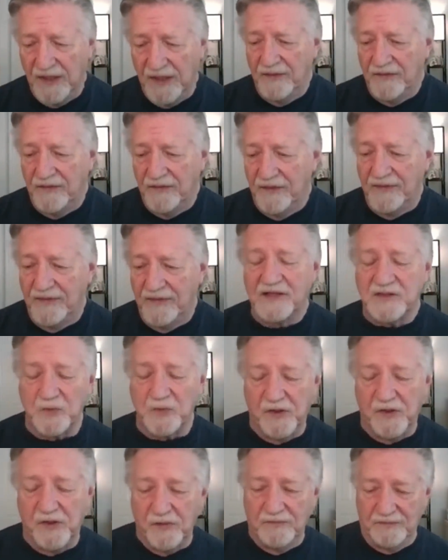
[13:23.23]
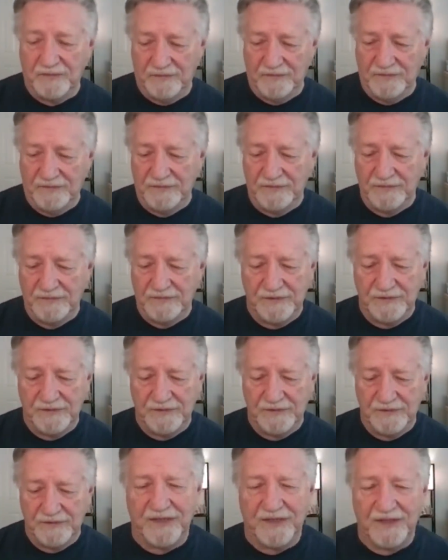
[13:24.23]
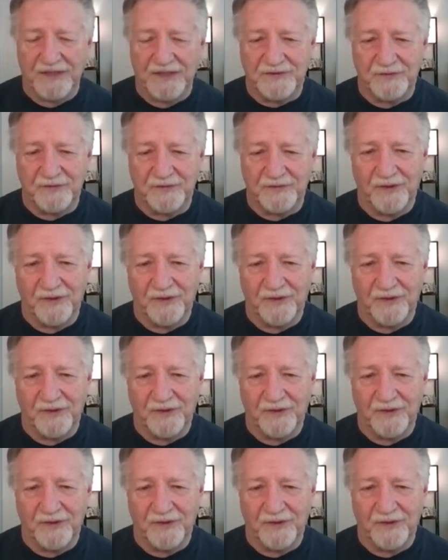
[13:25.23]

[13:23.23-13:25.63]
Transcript: that's where you you get to really go all.